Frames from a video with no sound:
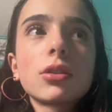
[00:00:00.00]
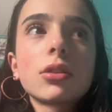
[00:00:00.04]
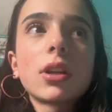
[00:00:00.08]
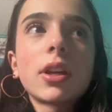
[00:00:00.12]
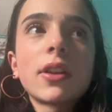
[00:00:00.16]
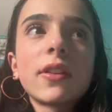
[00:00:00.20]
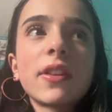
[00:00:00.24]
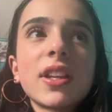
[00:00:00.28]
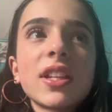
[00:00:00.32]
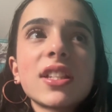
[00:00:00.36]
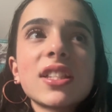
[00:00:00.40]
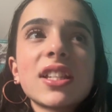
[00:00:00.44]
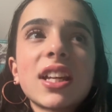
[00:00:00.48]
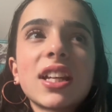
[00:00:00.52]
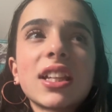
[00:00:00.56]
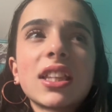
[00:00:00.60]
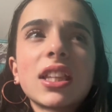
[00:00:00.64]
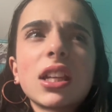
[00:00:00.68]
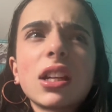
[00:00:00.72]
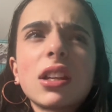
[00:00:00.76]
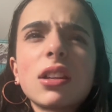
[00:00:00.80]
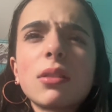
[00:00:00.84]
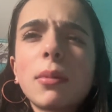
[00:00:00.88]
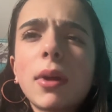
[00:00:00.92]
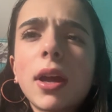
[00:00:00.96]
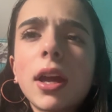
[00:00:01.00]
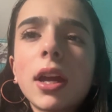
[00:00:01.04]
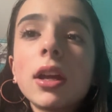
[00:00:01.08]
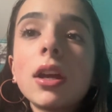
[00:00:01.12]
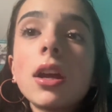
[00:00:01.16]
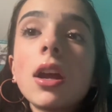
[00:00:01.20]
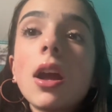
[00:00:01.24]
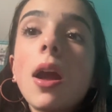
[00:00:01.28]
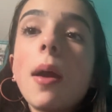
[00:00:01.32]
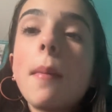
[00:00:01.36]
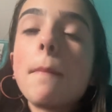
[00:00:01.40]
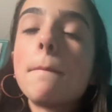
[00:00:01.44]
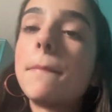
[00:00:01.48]
I think it's, like, at the end of May.
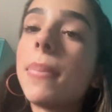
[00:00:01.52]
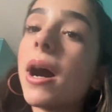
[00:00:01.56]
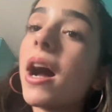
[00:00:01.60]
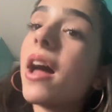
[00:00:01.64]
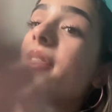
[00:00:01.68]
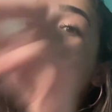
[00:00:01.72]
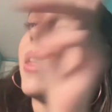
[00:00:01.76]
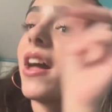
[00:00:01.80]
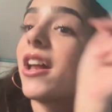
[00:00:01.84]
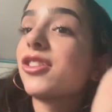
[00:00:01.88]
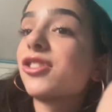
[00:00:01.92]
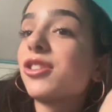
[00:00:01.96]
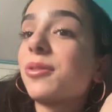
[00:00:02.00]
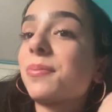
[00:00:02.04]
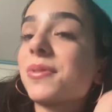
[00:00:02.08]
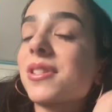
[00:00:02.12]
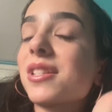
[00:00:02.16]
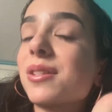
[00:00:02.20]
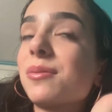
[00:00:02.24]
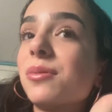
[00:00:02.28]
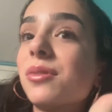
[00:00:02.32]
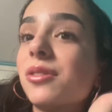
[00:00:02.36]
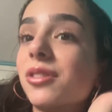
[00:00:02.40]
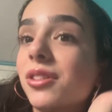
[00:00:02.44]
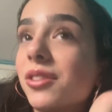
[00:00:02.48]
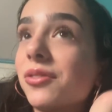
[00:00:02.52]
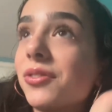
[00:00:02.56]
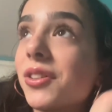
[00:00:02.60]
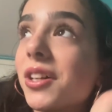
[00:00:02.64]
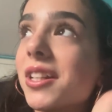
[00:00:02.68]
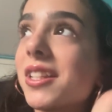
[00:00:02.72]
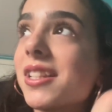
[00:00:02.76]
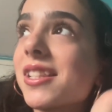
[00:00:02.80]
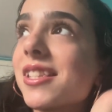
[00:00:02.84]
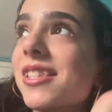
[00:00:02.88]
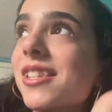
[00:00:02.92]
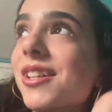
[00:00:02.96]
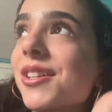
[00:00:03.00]
But that trip is going to be really
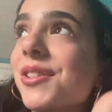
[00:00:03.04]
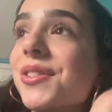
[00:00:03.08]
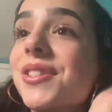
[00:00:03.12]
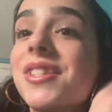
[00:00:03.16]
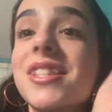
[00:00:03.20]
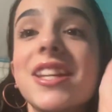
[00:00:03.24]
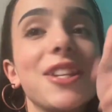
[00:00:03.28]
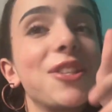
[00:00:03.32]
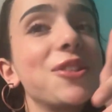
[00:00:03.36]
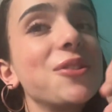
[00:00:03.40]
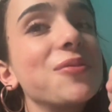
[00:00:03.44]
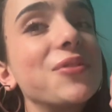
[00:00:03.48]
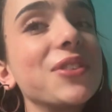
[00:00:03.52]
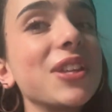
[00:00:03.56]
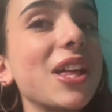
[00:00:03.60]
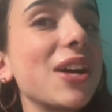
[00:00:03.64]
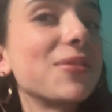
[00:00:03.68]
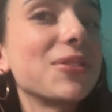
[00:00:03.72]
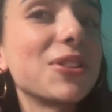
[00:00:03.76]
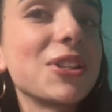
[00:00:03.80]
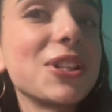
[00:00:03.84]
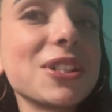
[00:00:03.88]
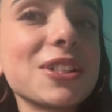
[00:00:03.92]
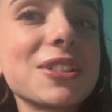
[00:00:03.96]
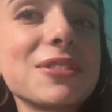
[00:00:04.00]
fun, so stay tuned for that vlog.